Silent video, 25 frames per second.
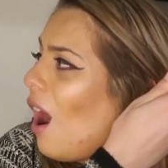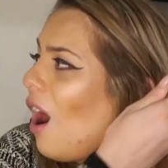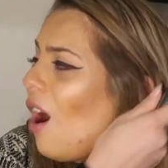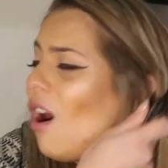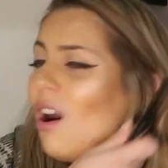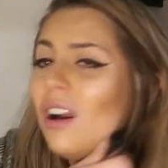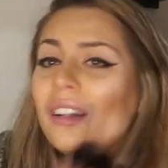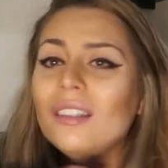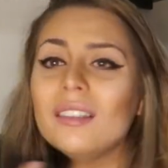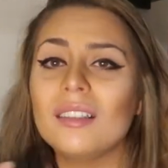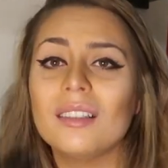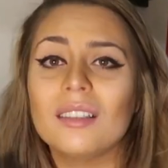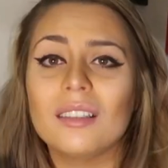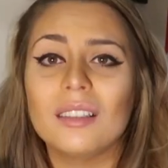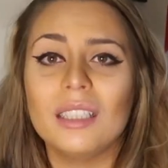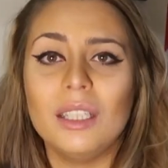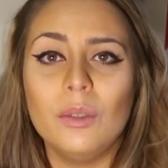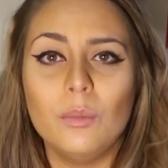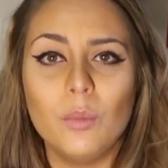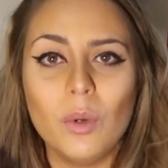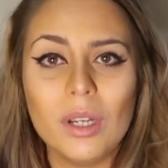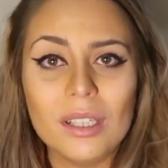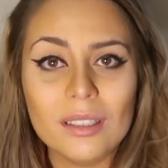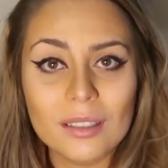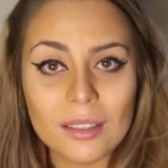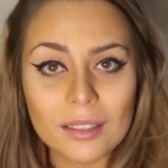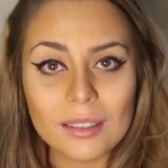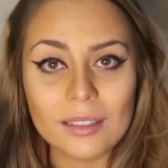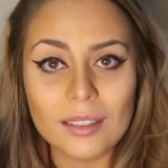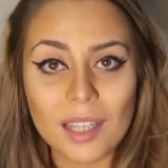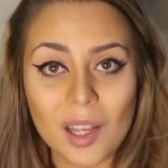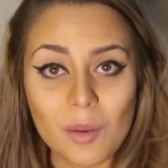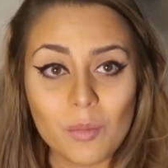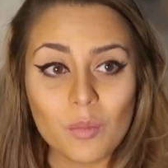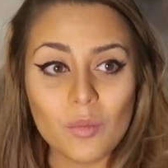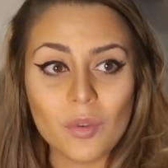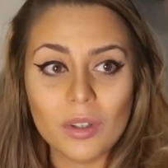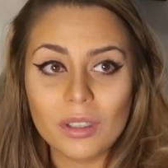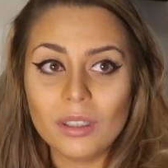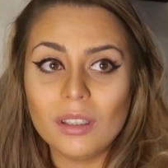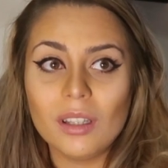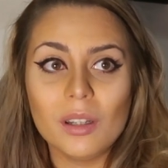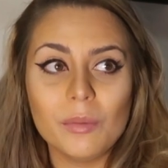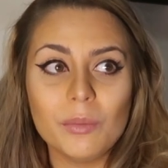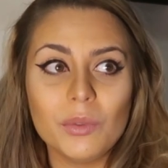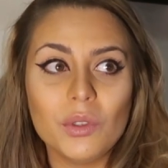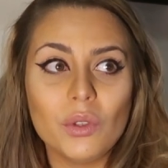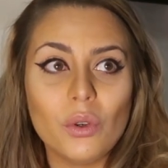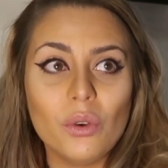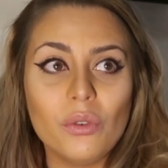honestly, when someone
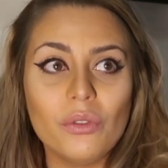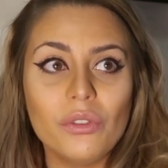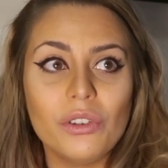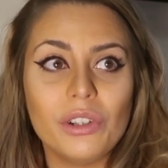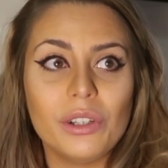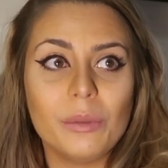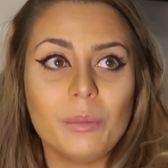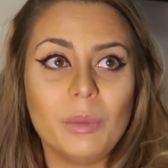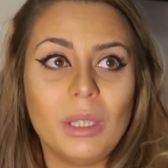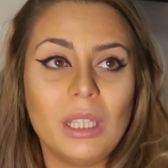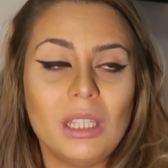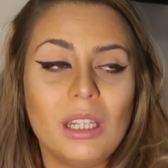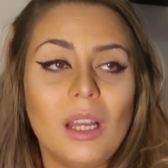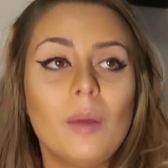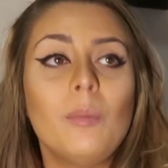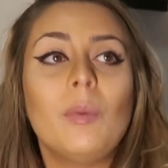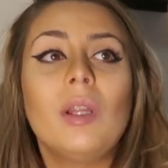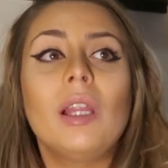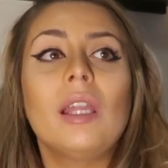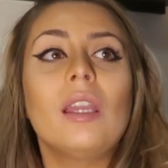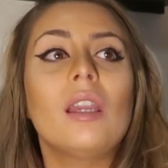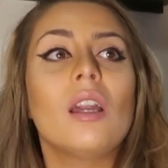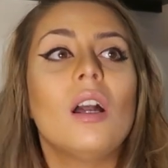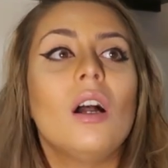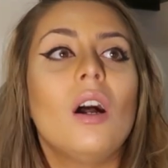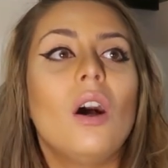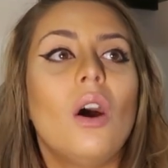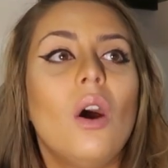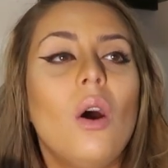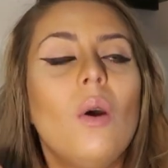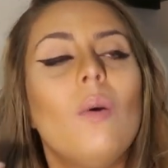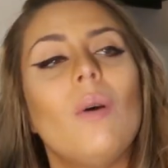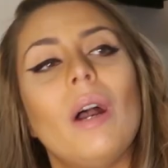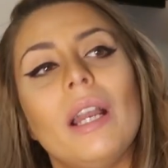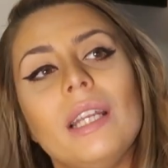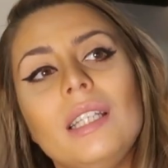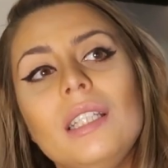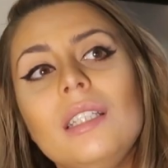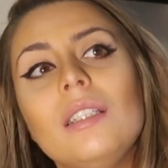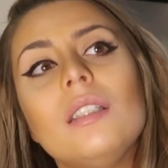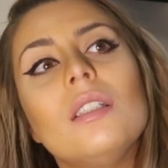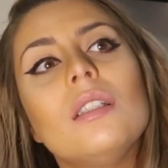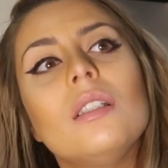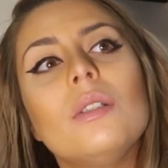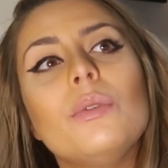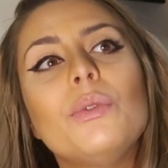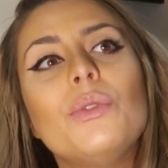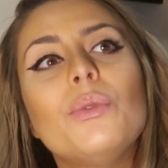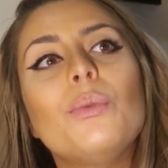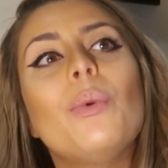comes over to me and I'm like, oh, I need to
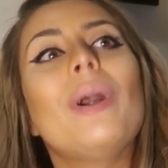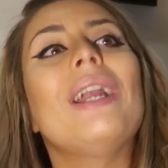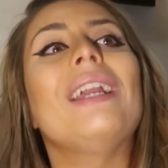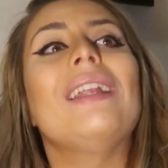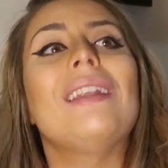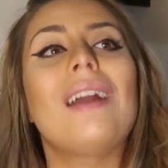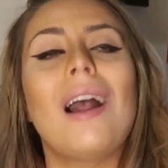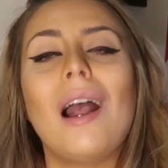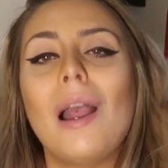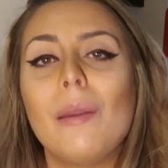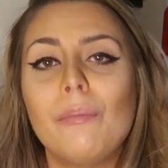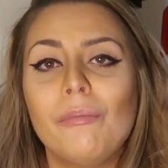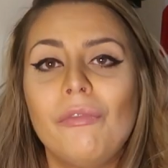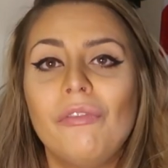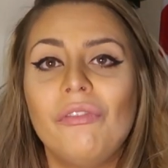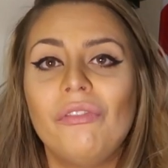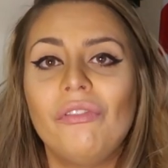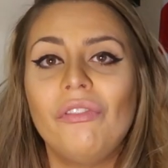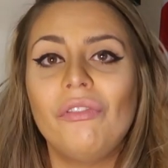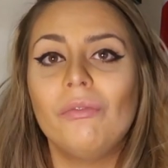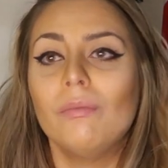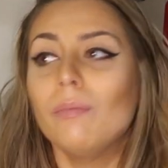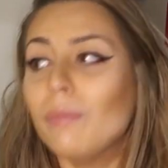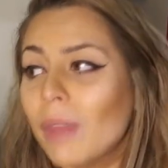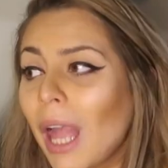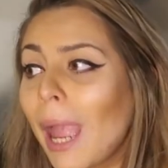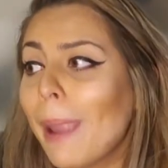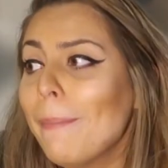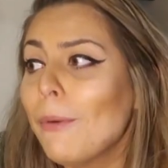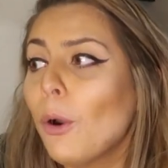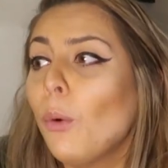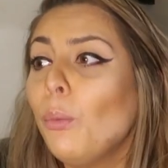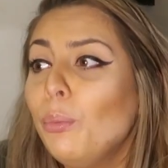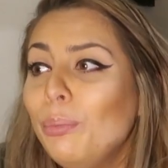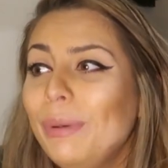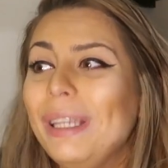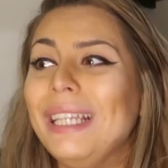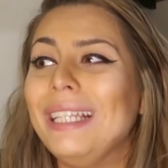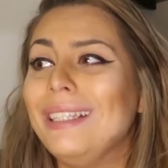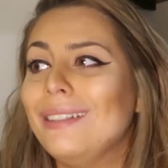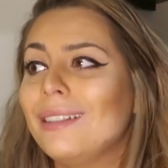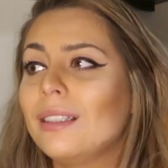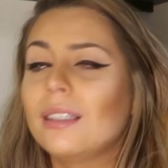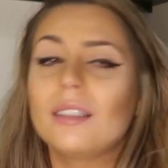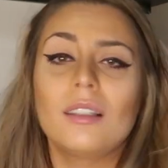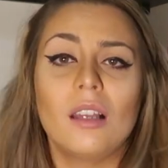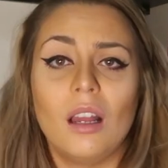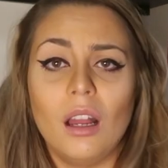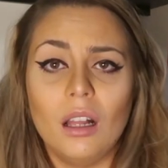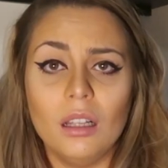lose weight, I'm
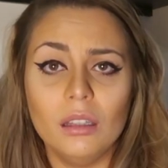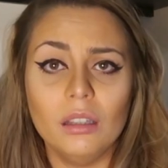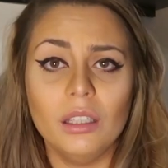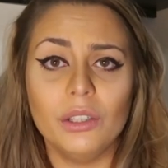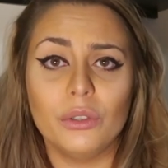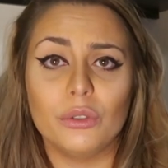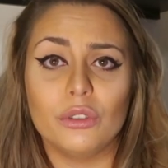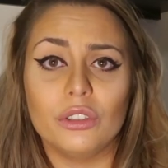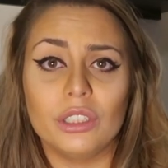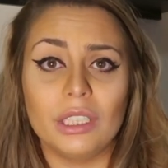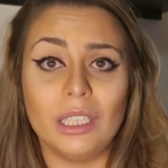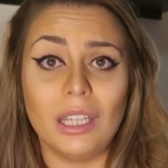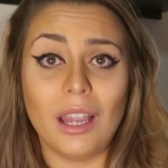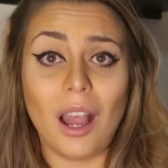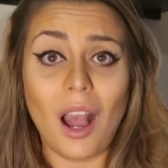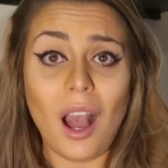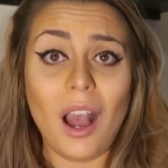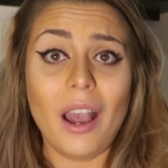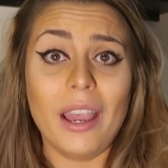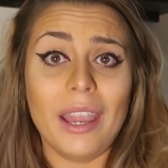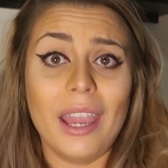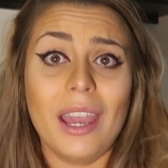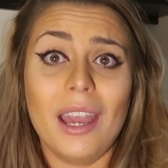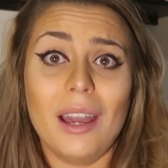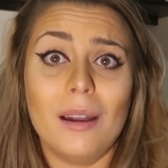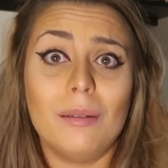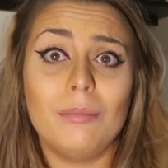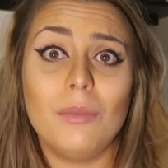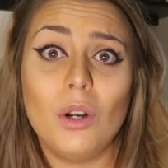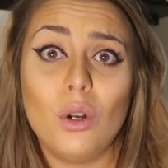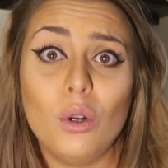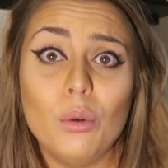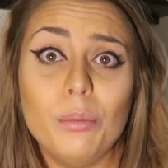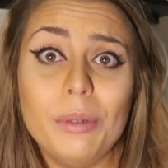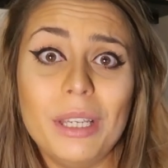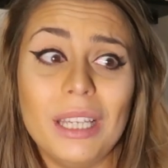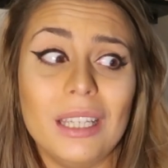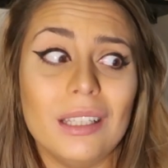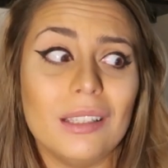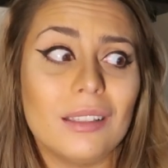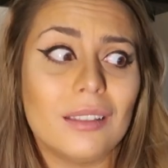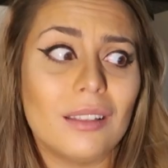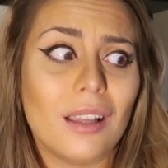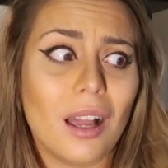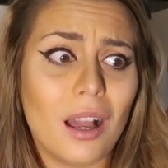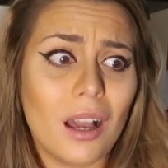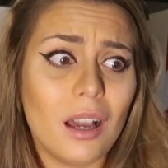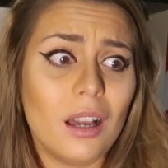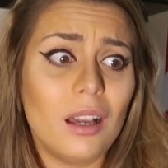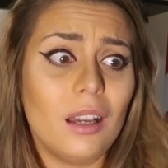obese. Literally, I am
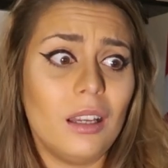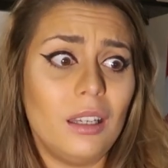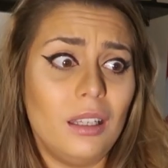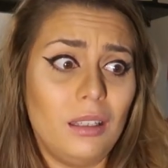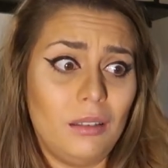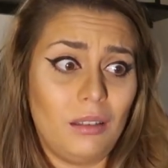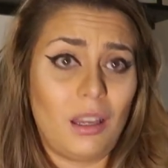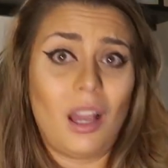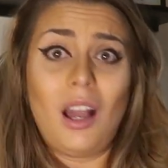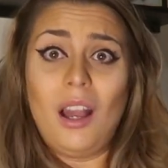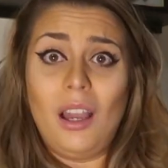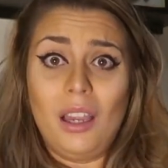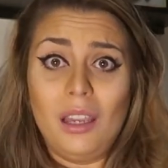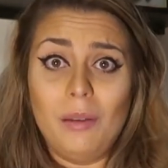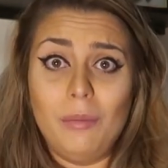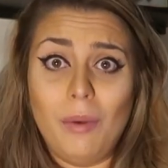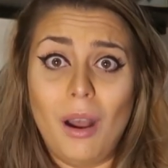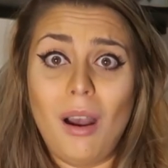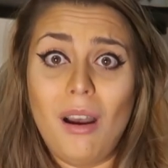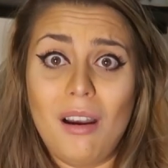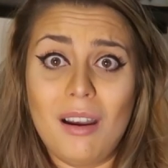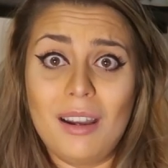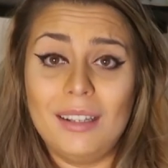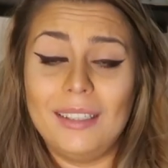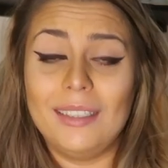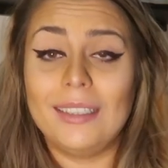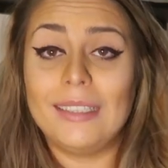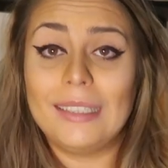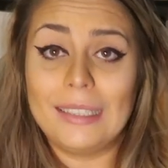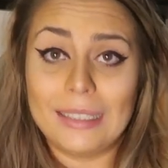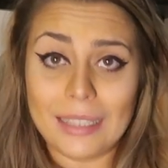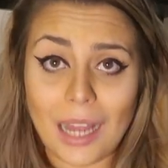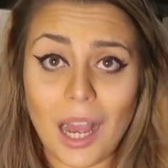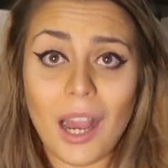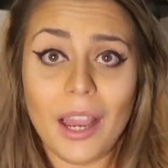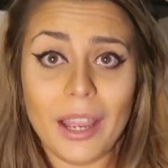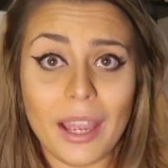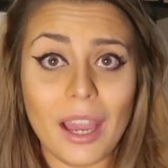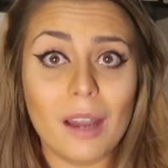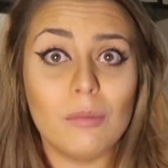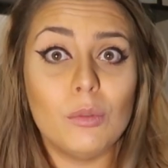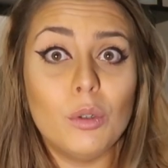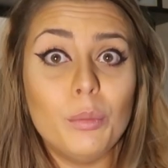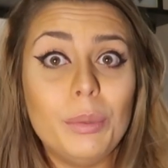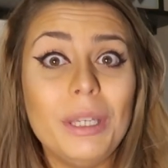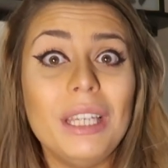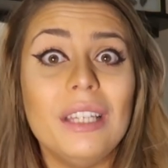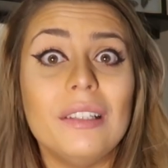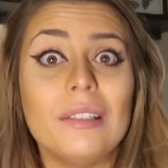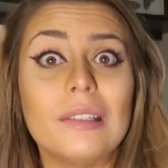obese. I am honest, I am
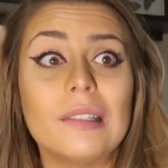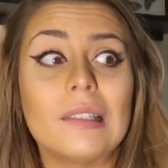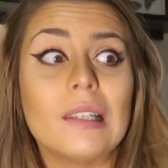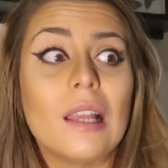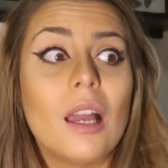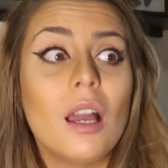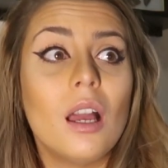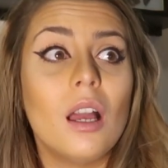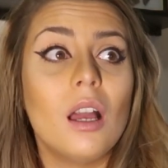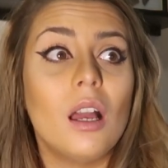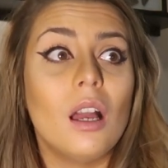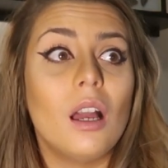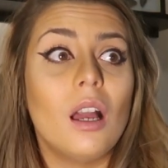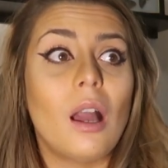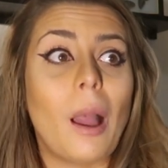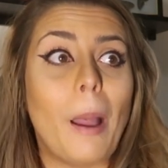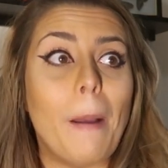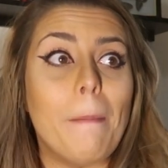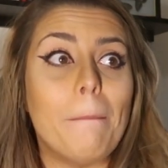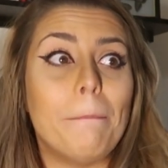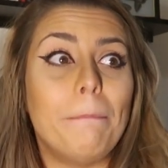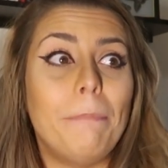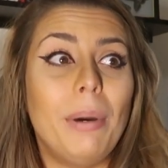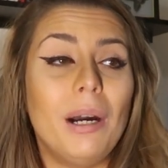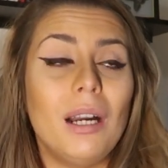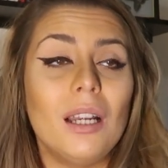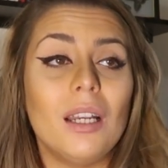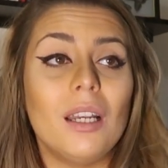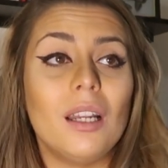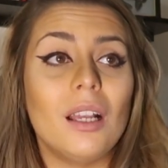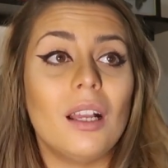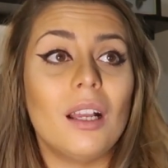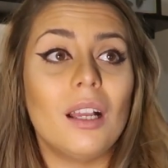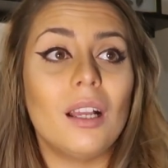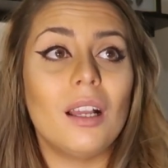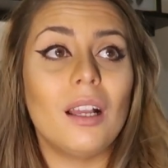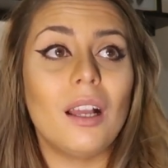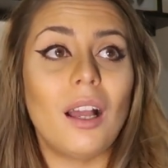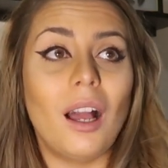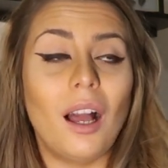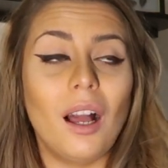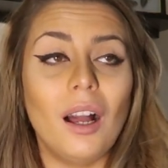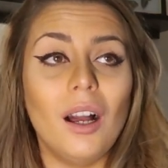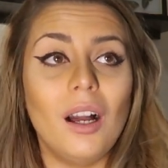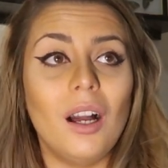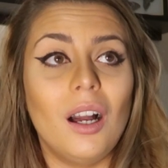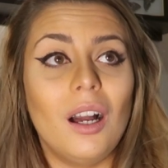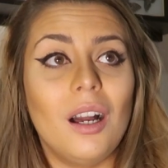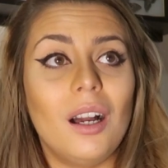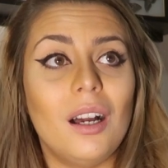obese. But
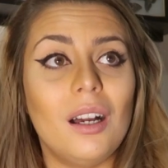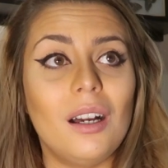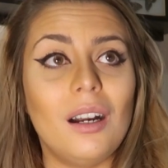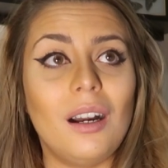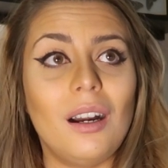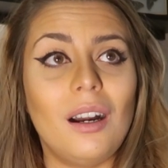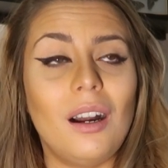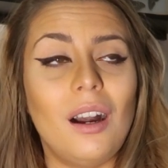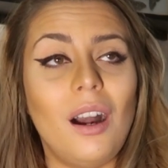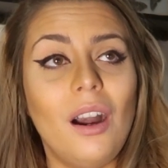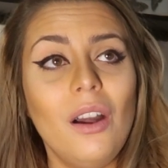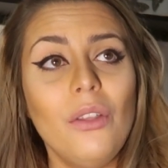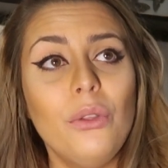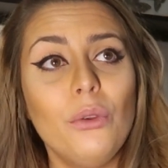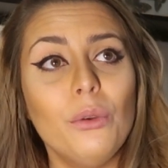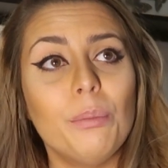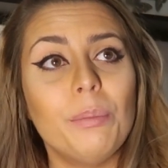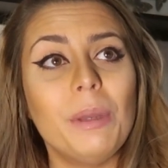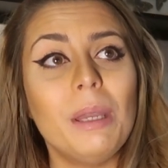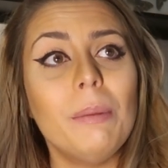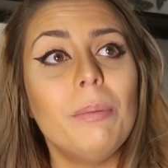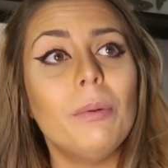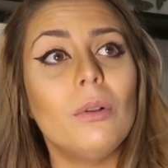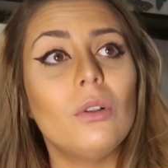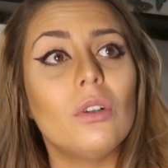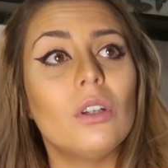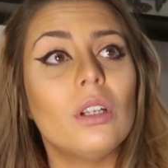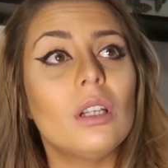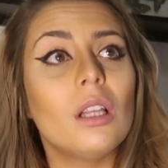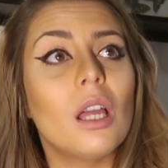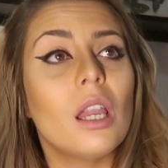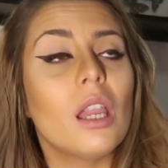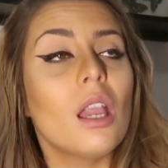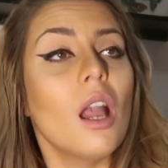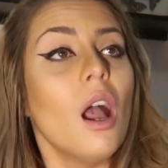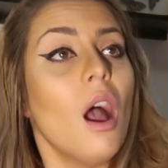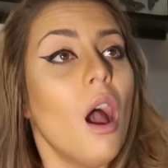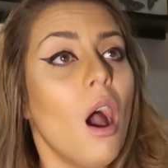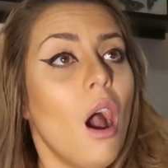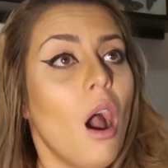other people are like,